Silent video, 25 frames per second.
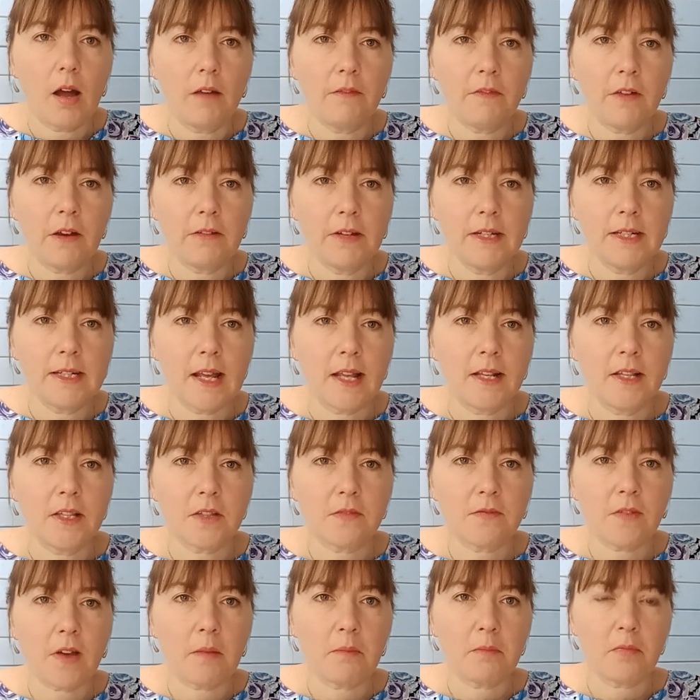a very dense
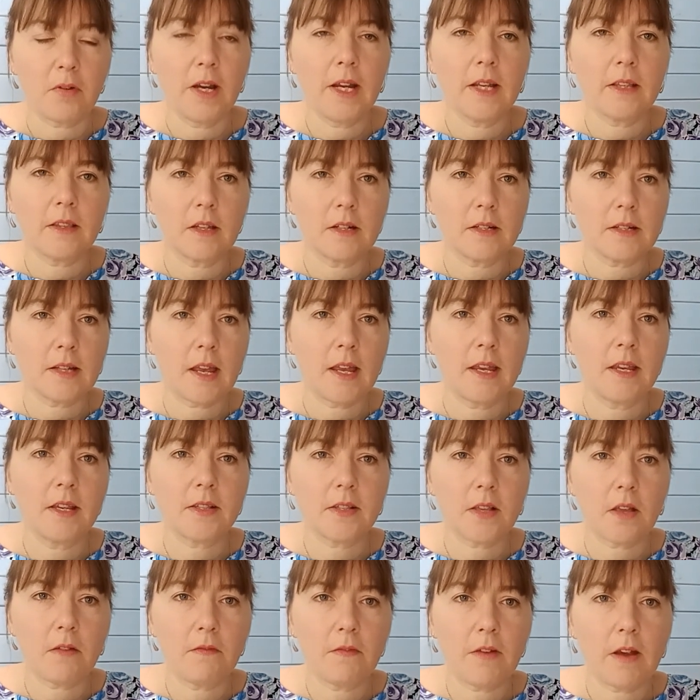fabric that
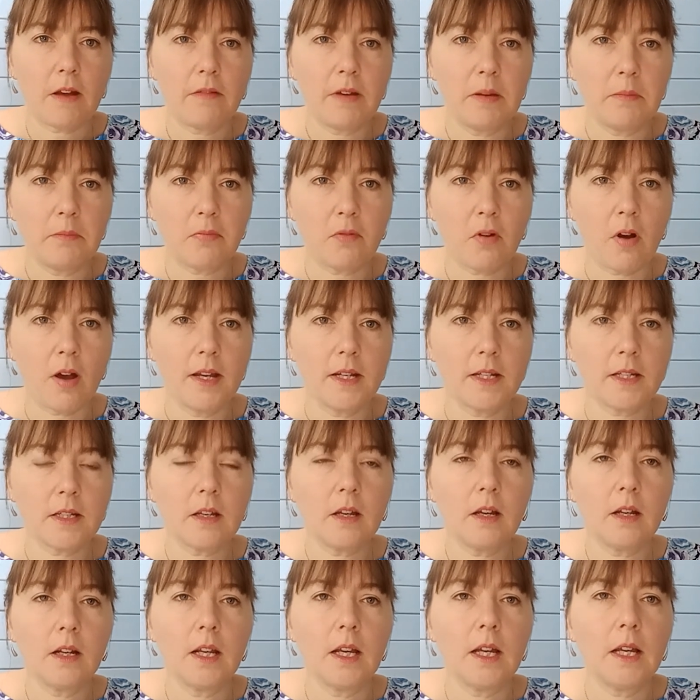takes a very bright
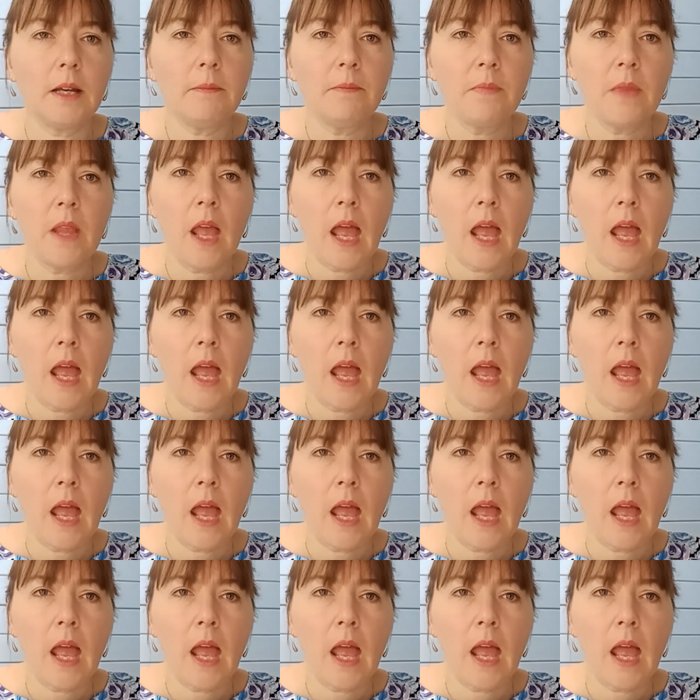colour,